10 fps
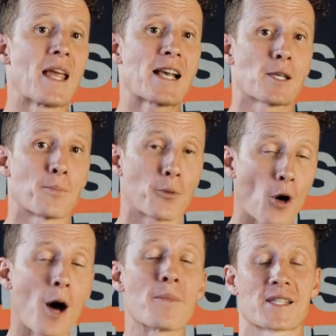he has a
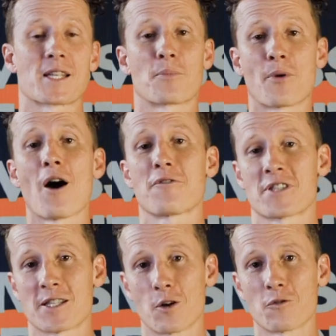promise and a
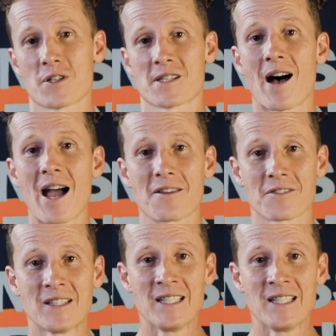prophecy over his life.